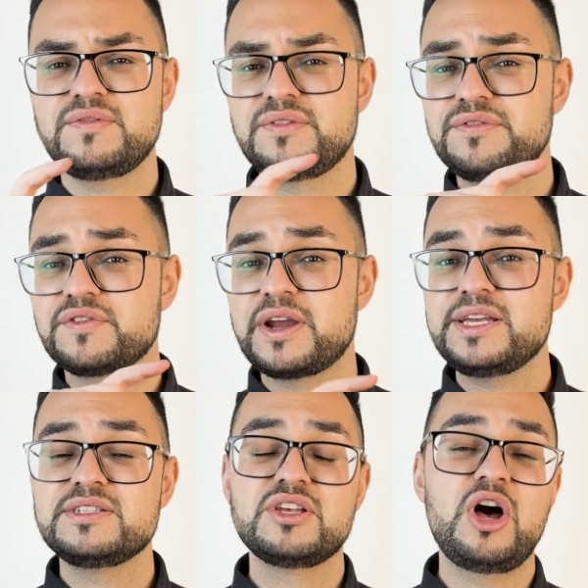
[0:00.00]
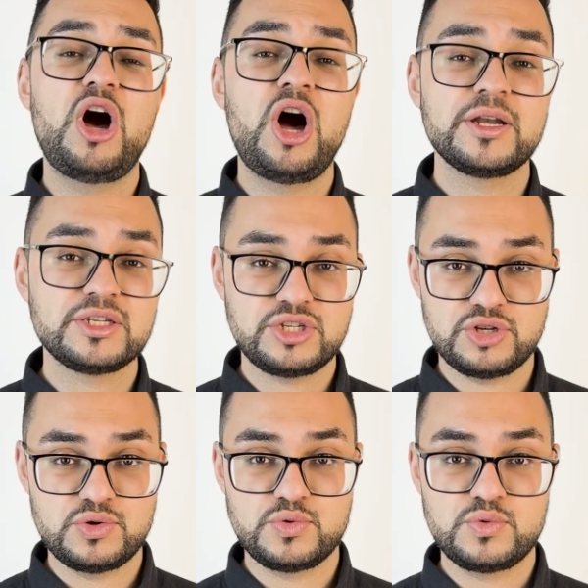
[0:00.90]
the phrase ought
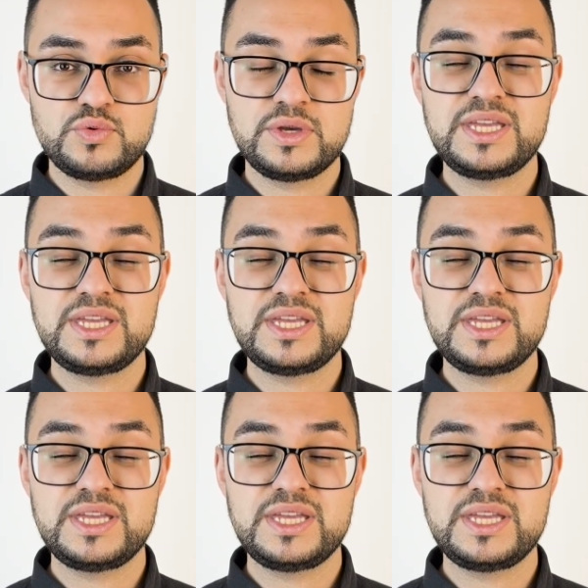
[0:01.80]
to